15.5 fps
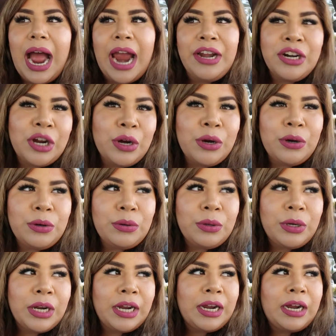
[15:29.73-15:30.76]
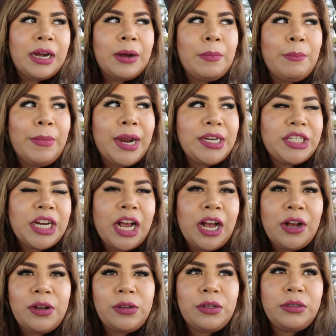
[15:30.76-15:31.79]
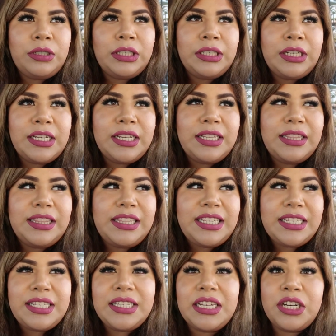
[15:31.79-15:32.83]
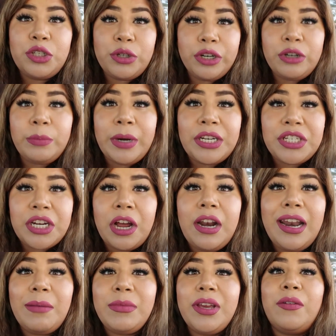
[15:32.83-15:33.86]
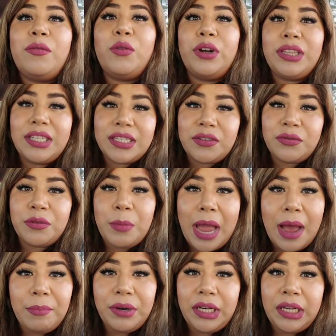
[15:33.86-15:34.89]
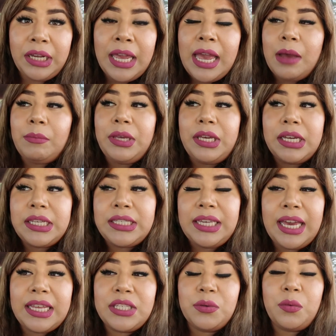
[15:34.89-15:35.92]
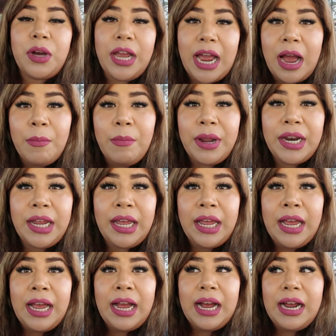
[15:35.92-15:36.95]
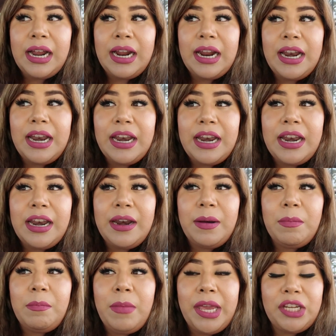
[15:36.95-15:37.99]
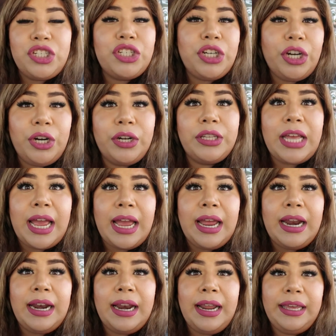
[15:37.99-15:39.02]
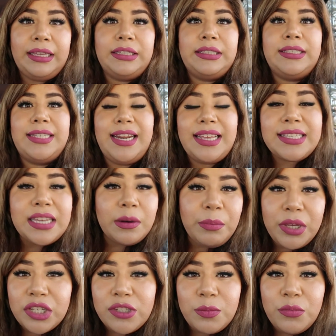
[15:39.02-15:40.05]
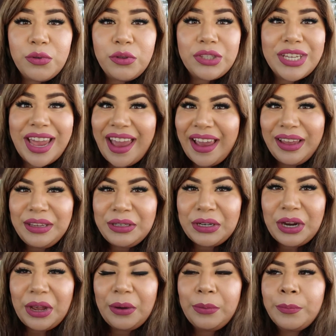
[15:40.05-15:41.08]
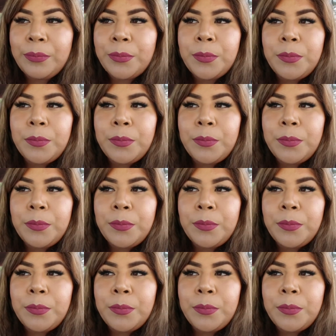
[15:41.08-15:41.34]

I know my child, this is gonna trigger my child, let me avoid this from happening, because guess what, I'm gonna make sure that, like, today's gonna be a smooth day, you know.